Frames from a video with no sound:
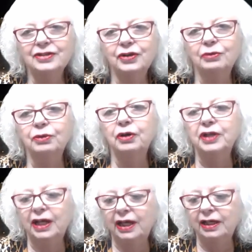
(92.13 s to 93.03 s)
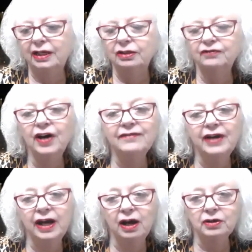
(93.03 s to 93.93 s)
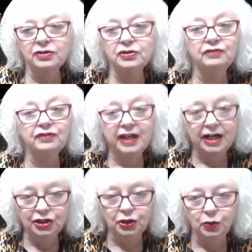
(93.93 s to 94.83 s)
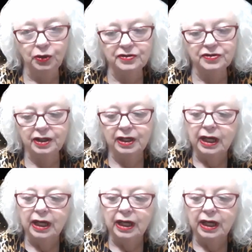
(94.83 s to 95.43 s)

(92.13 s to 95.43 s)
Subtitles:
So I wrote a 5-hour certification course.